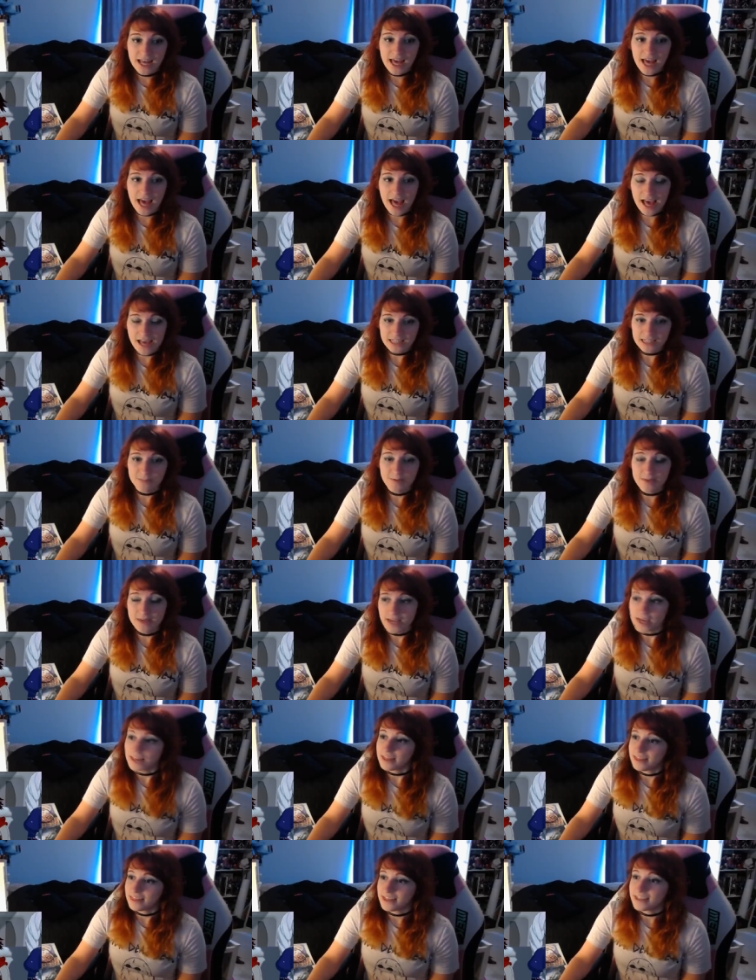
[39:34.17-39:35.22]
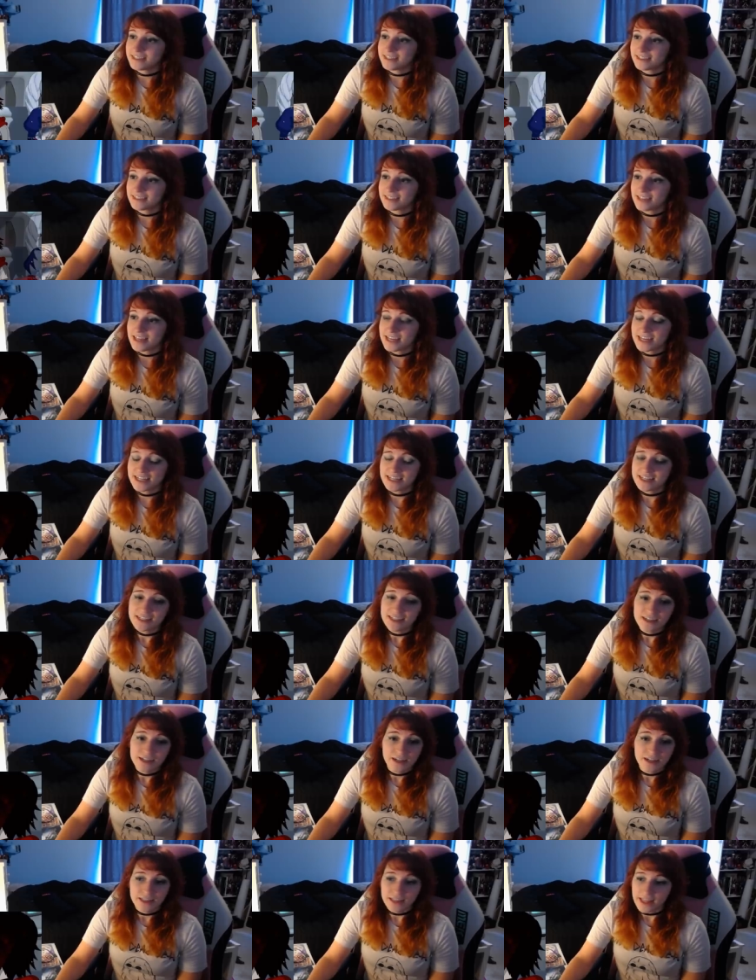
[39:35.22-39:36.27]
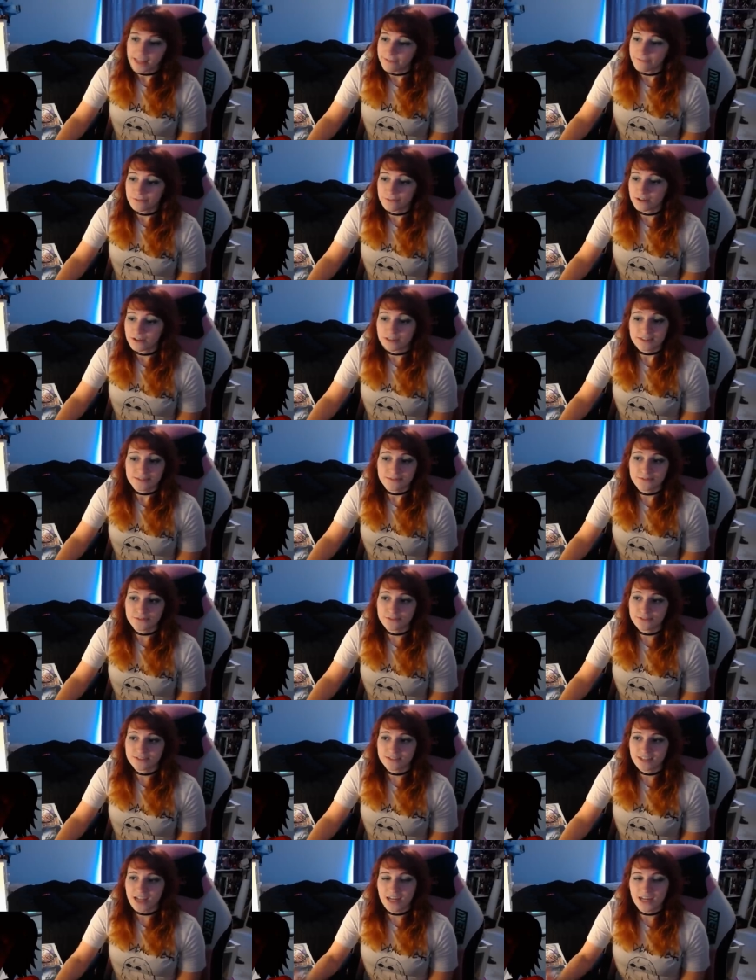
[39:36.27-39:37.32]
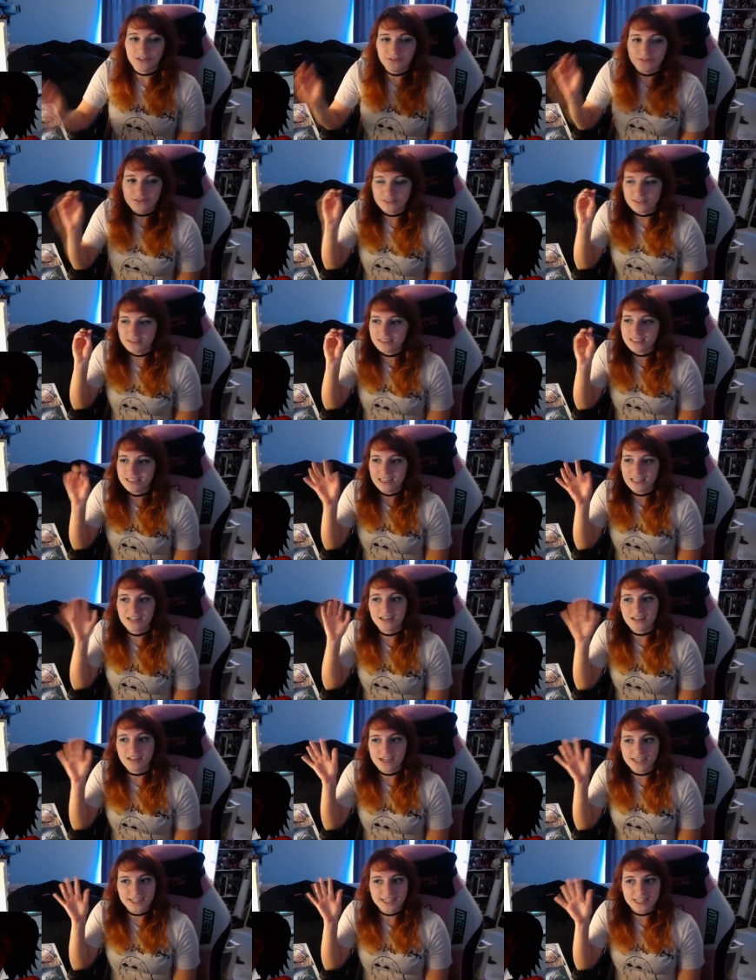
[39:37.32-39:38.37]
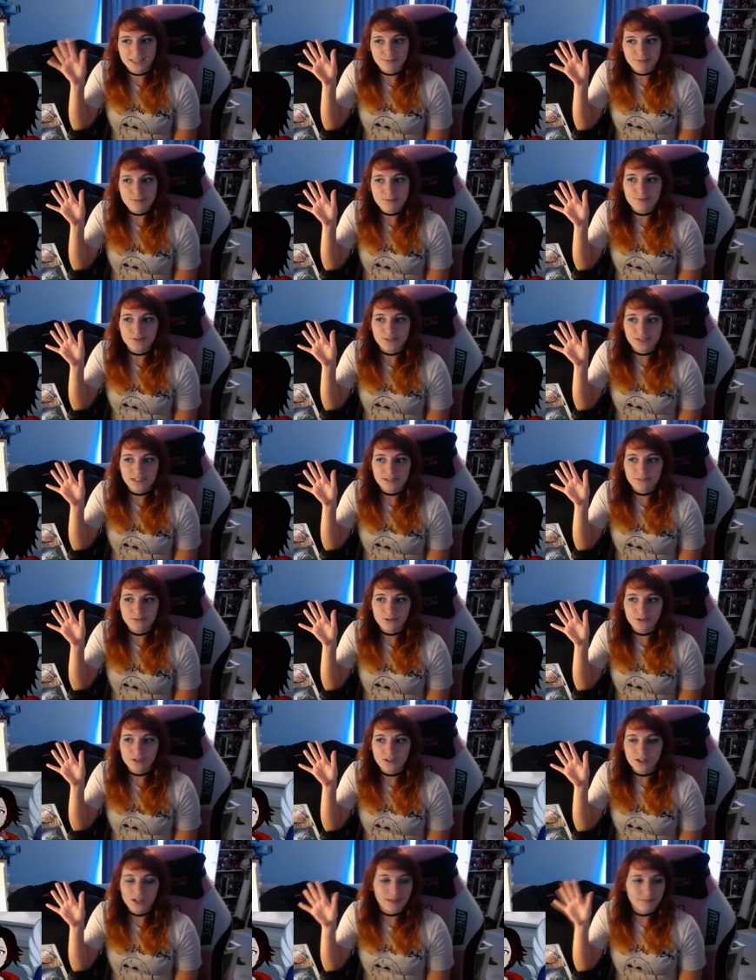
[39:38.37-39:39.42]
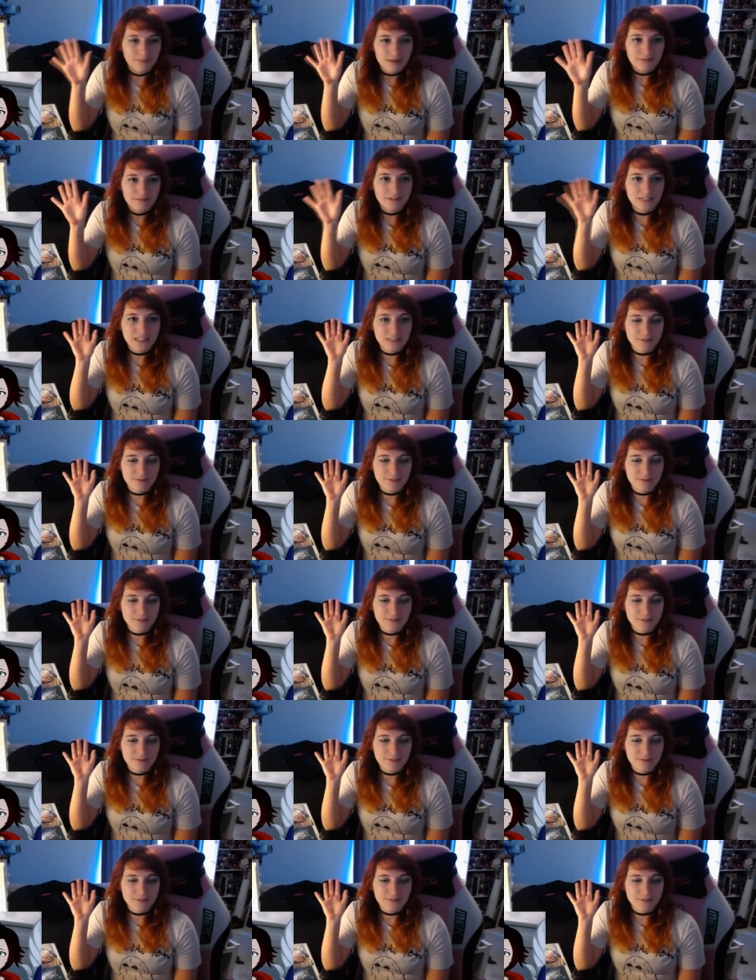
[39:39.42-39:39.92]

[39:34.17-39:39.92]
as we get this thing like for for I don't see a lot of these people anymore, and maybe it's